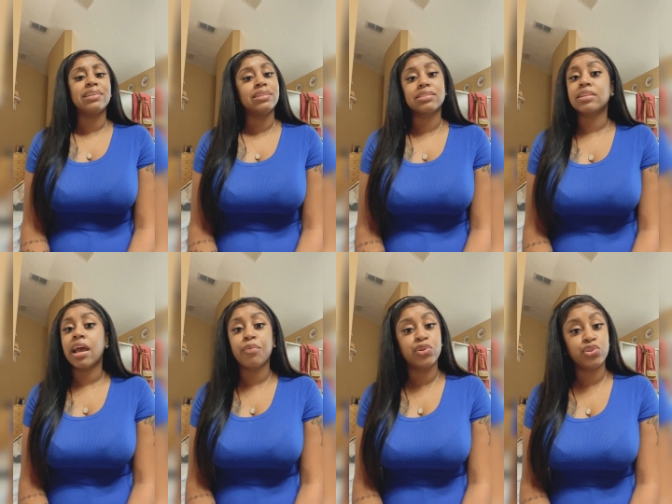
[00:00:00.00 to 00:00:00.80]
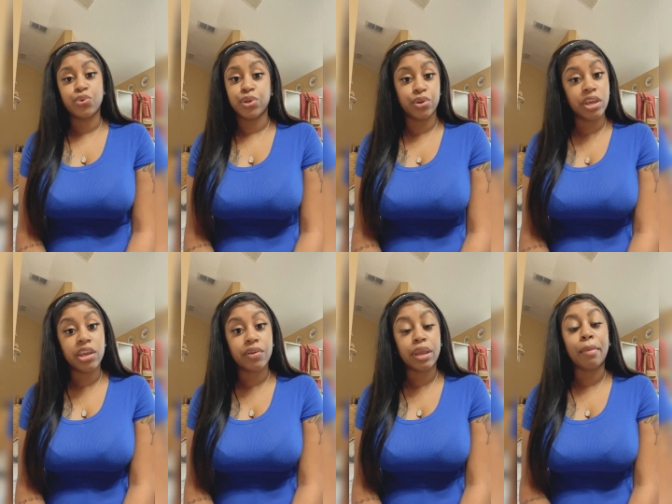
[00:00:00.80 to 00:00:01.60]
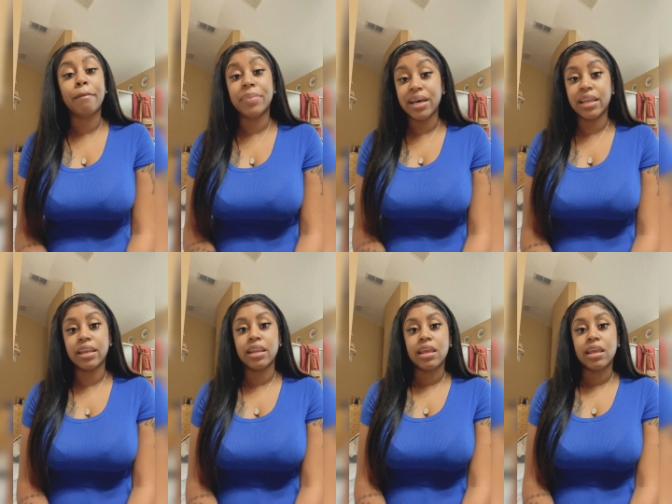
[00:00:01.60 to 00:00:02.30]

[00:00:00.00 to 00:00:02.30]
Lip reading: does not restore your hearing, but